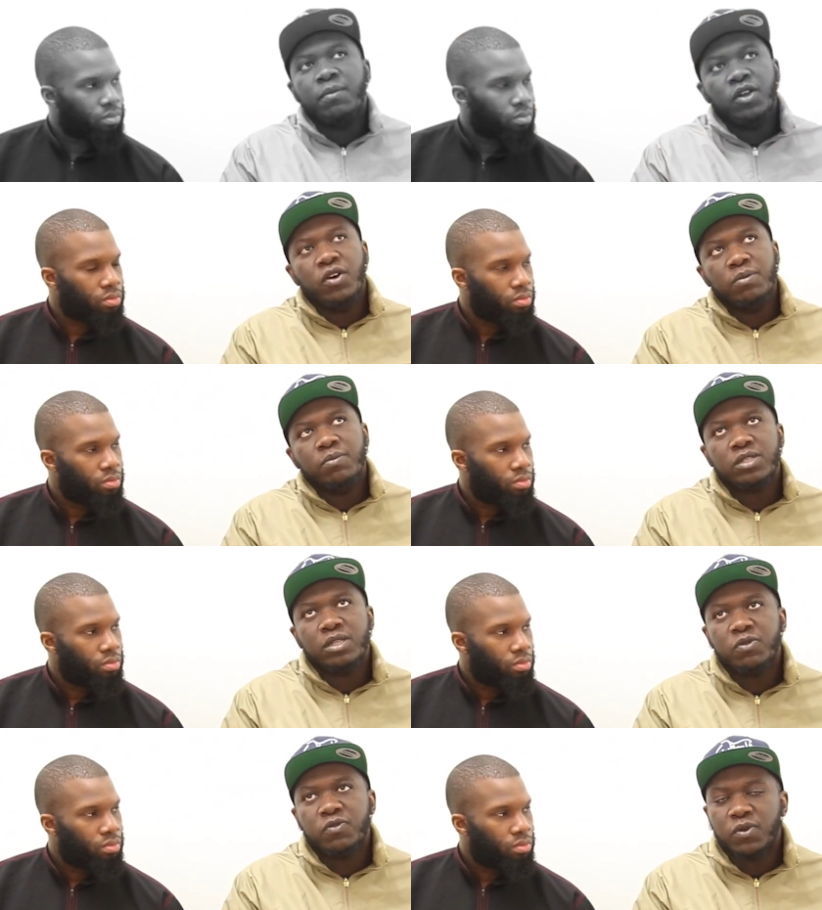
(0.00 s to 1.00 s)
Speaker 1: a lot of the
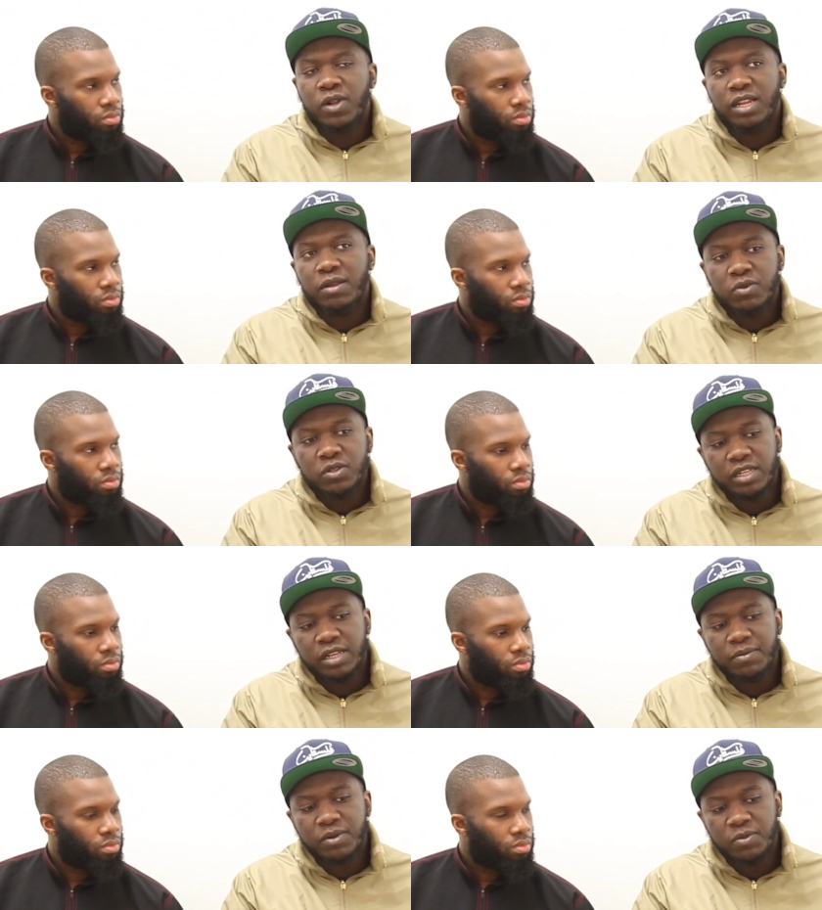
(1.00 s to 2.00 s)
Muslims feel like the
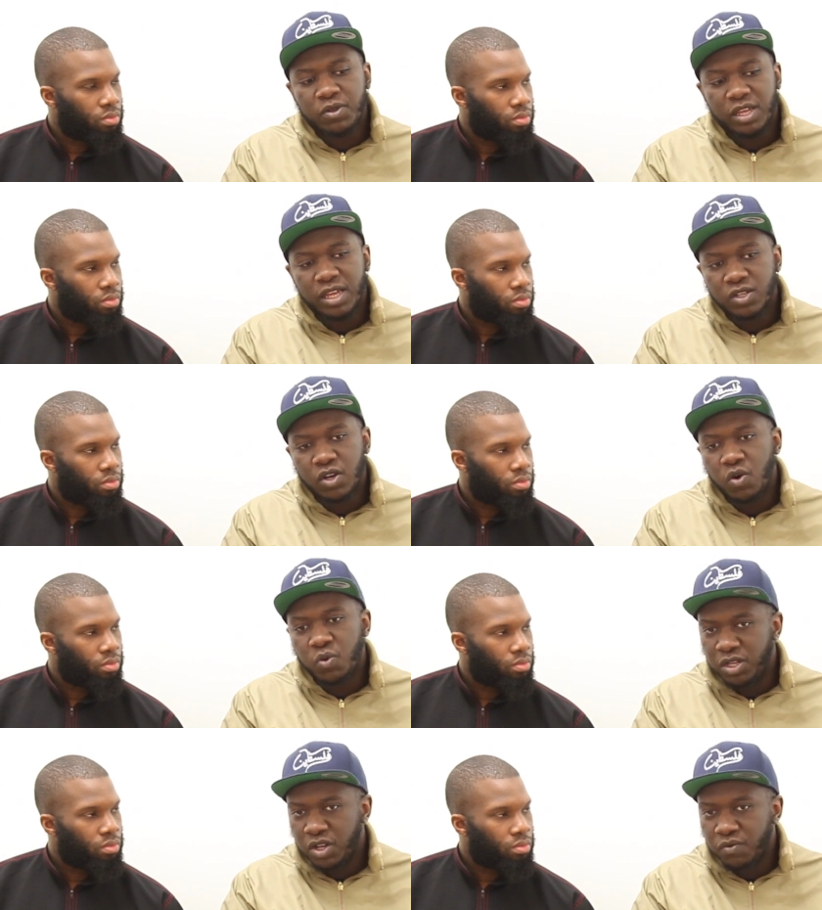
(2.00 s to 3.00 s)
Muslim community as a whole
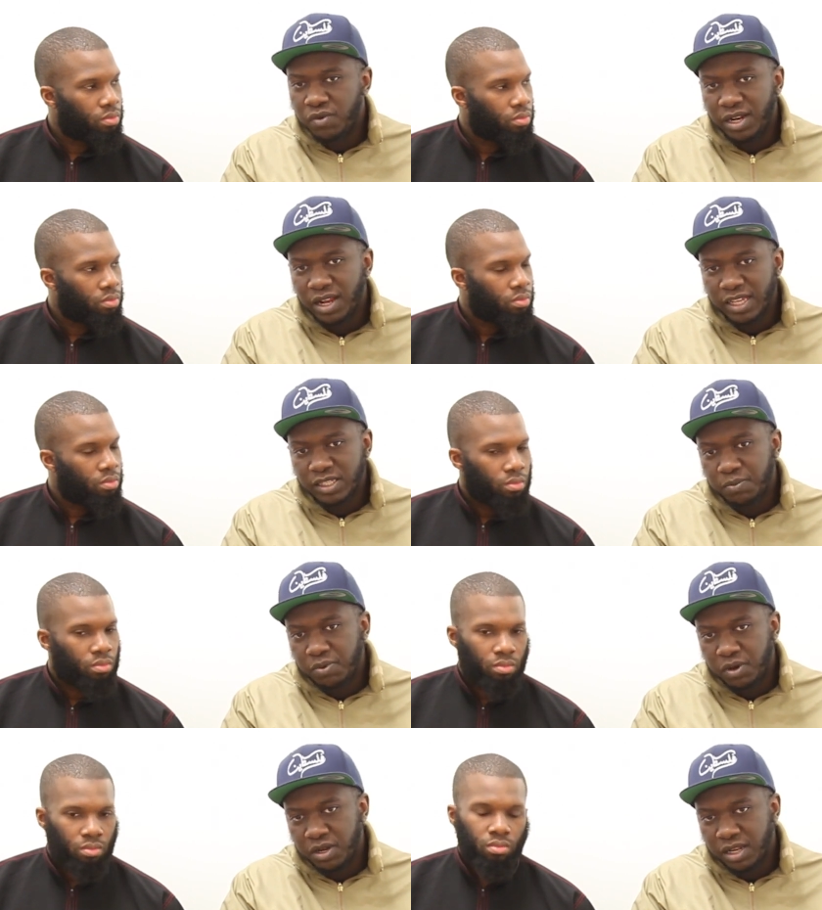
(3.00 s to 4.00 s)
we don't really like
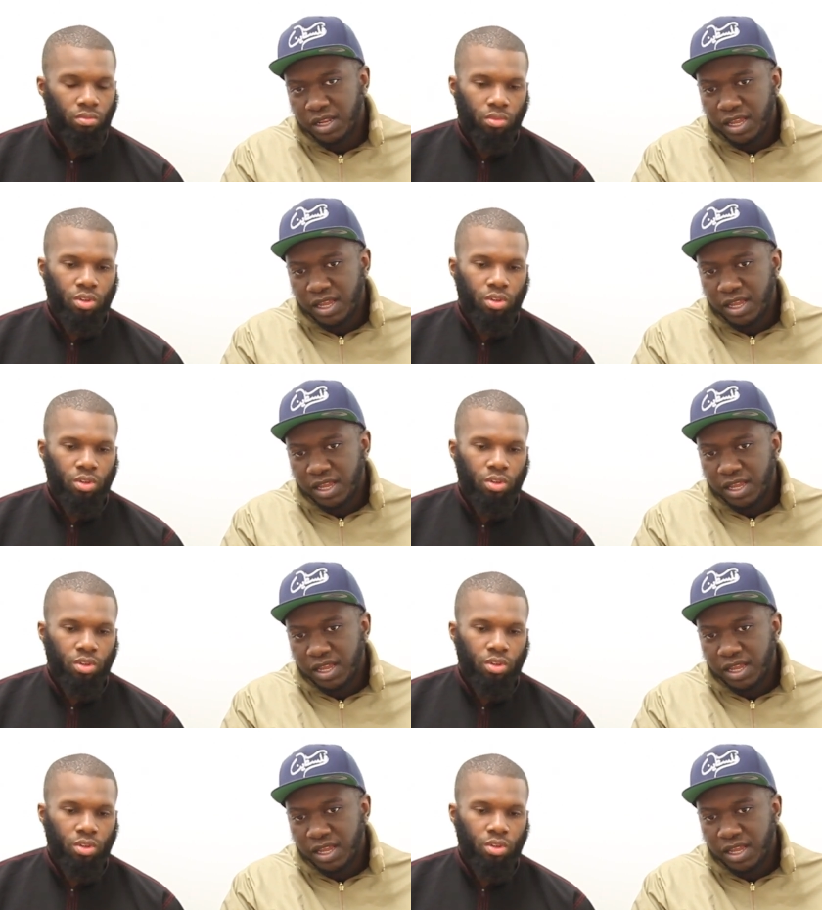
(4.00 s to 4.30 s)
supporting